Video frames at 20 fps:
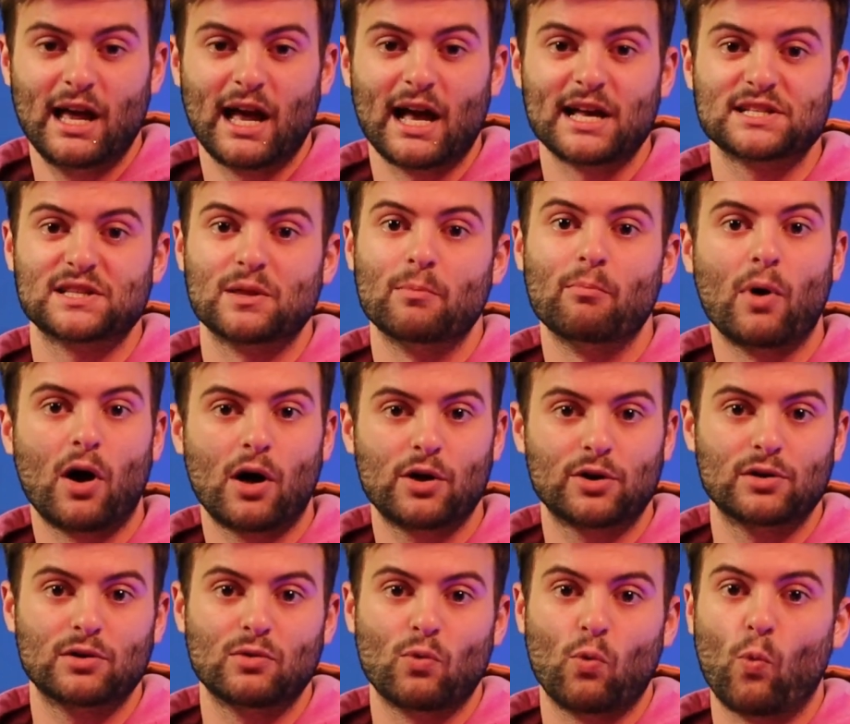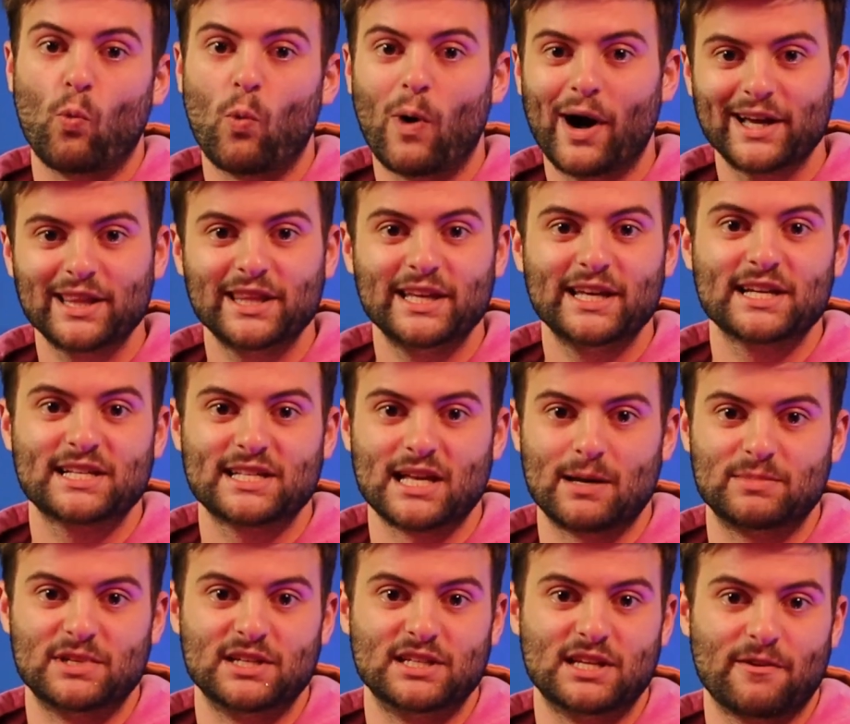as the modern, widely
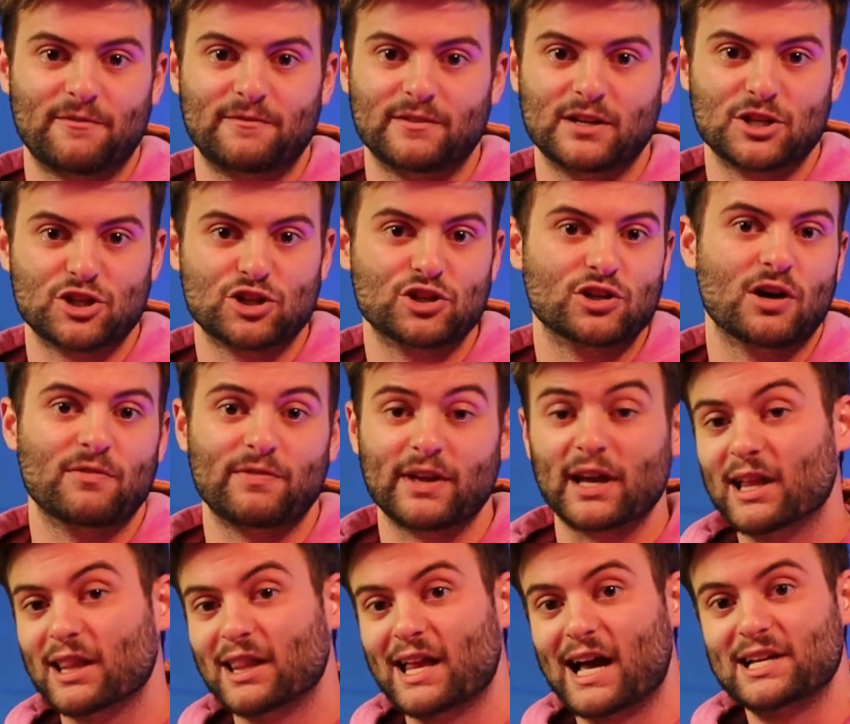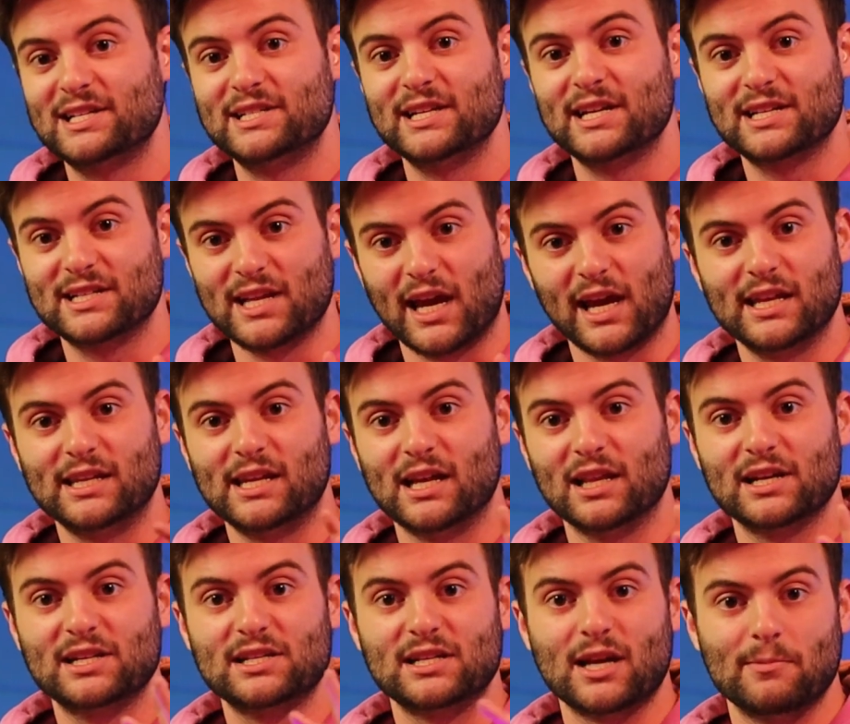accepted definition of a classic
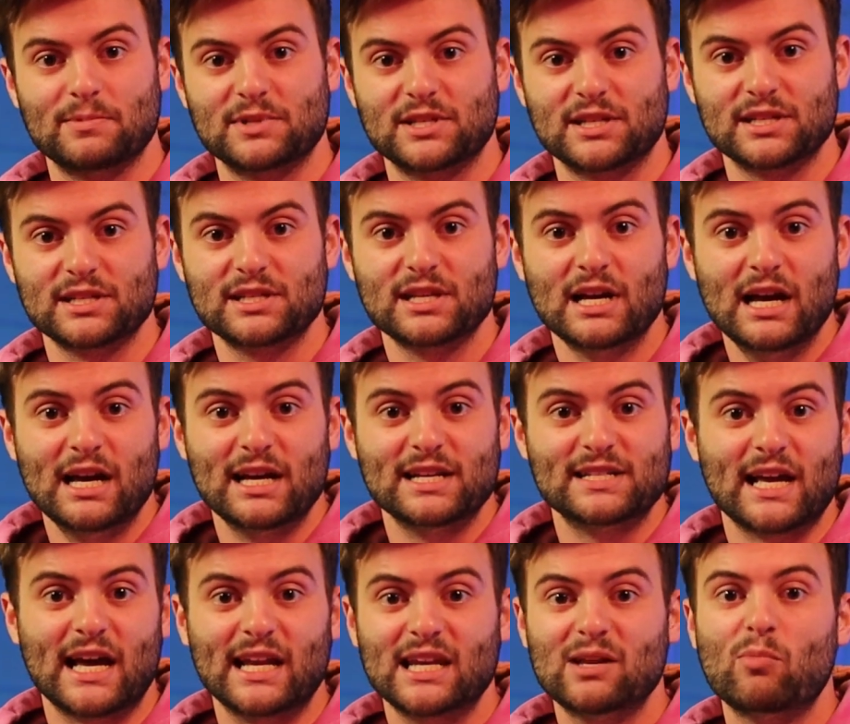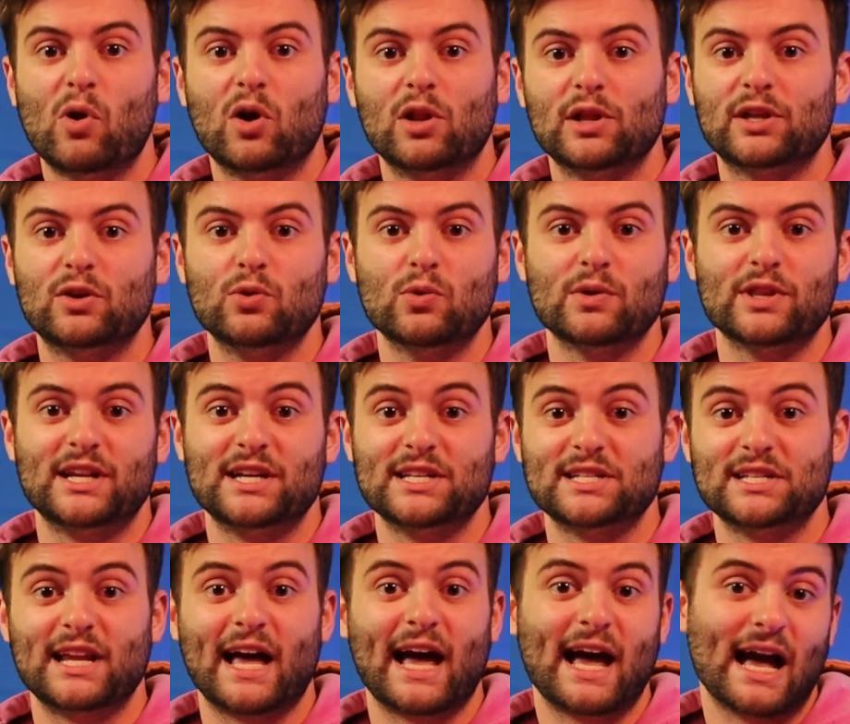psychedelic substance is any molecule that
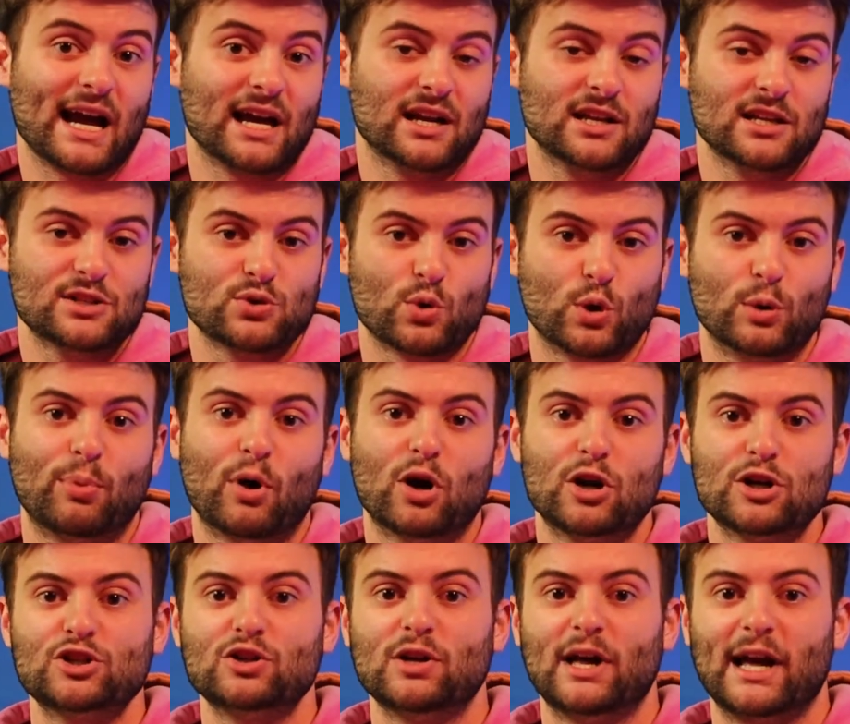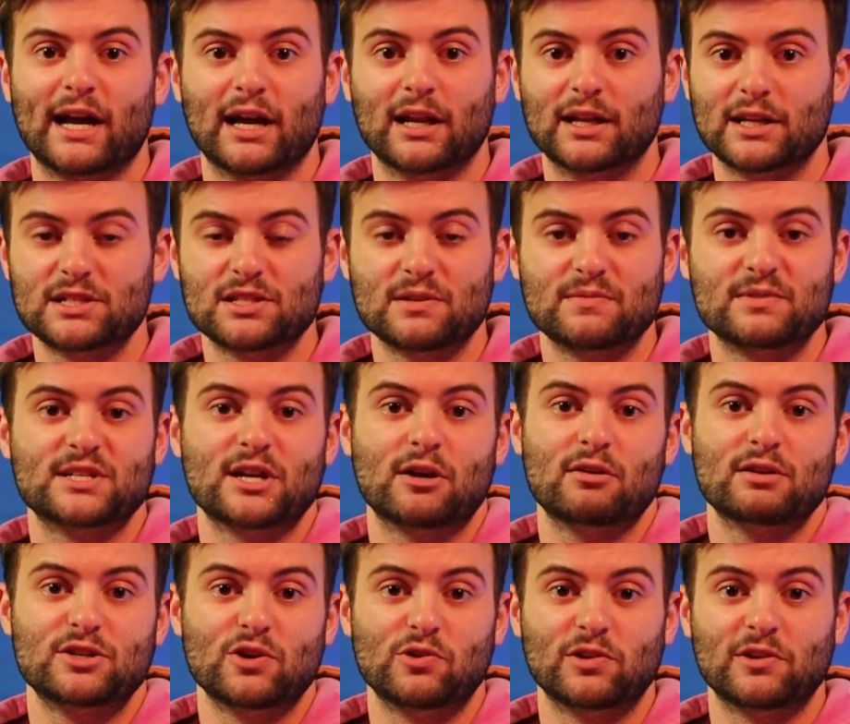is an agonist or partial agonist of
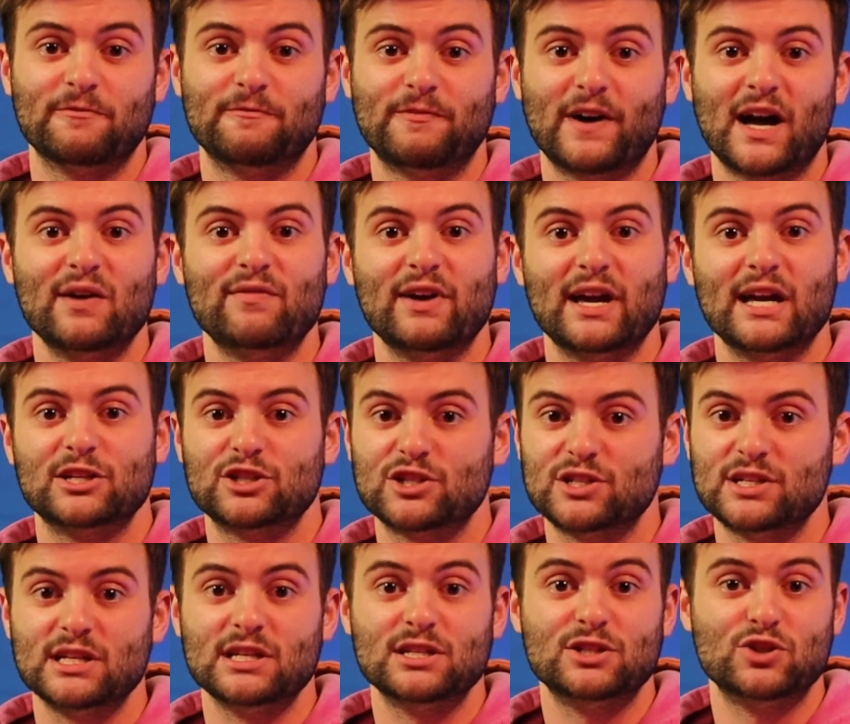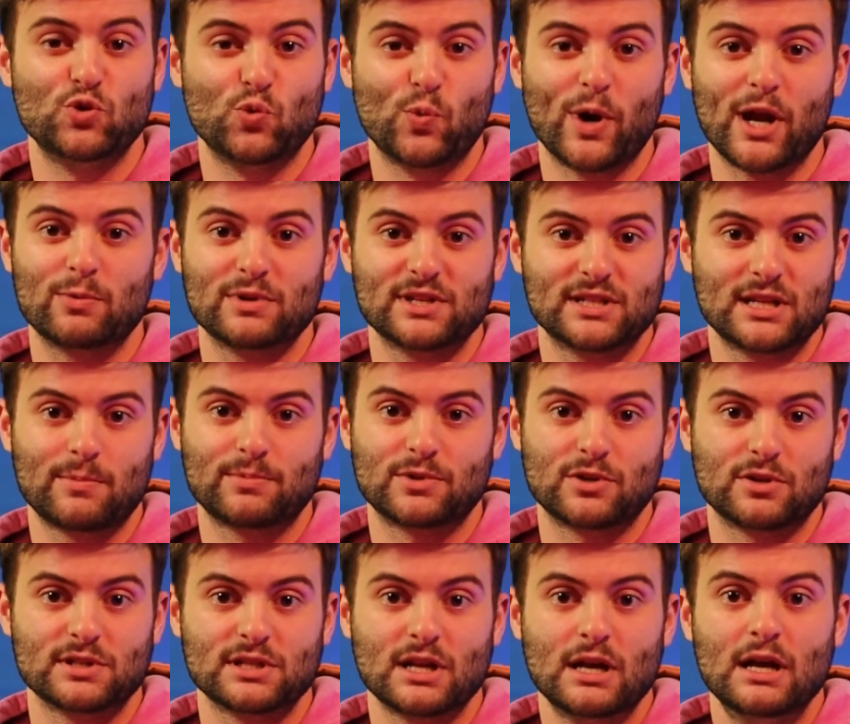serotonin 5-HT-2A
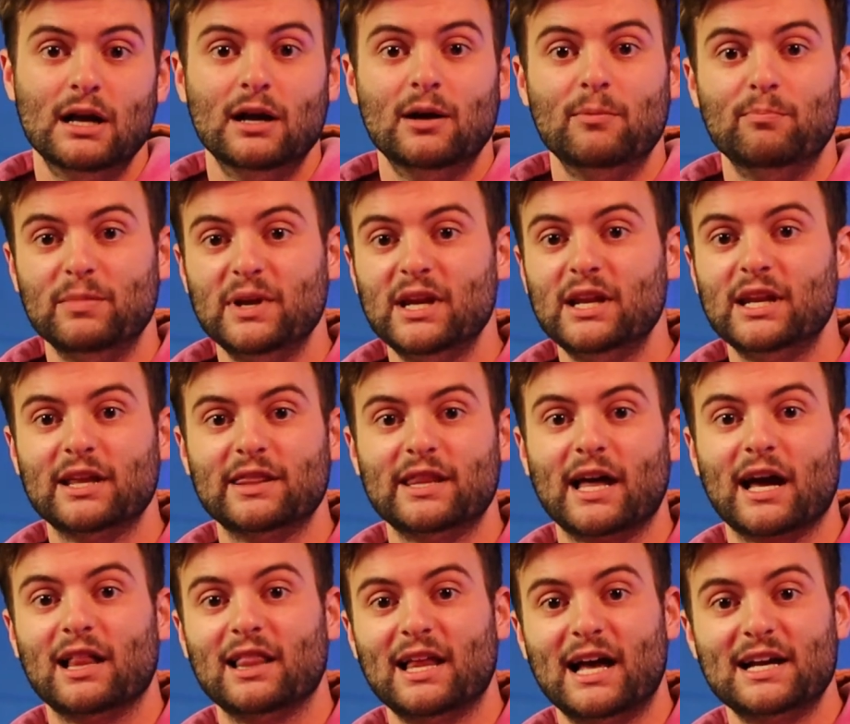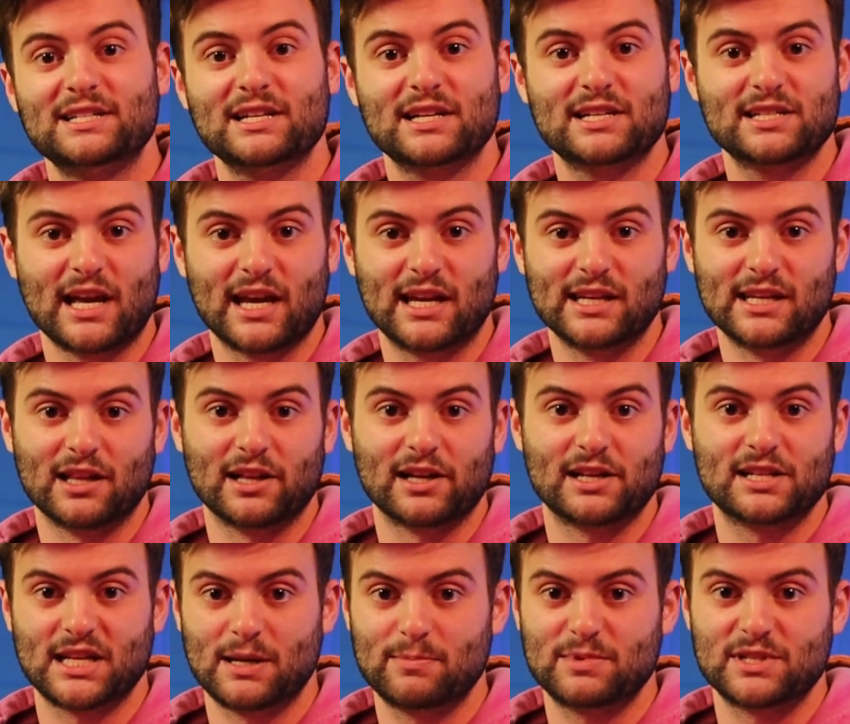receptors, meaning that classic
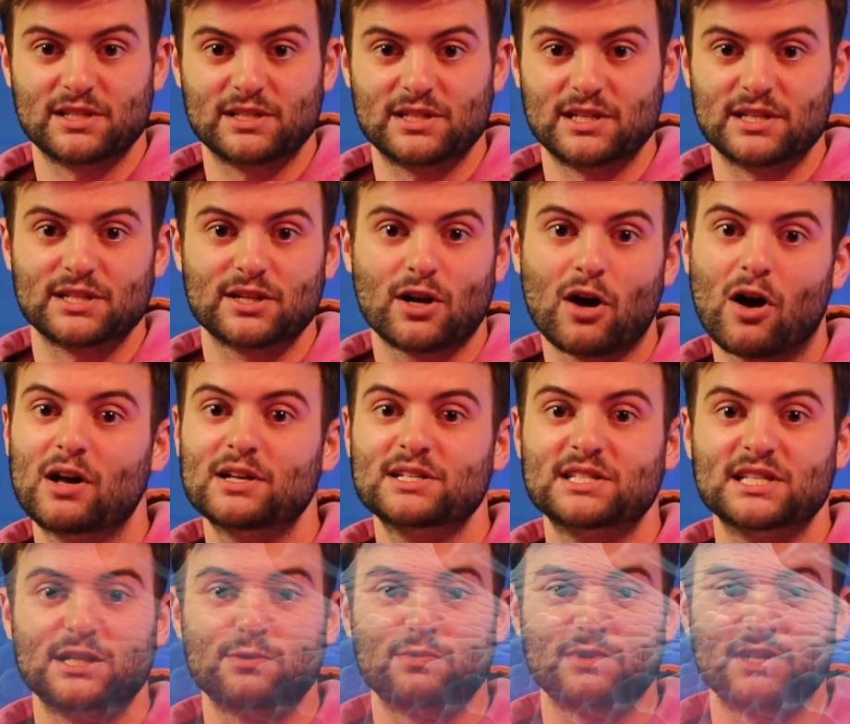psychedelic substances cause these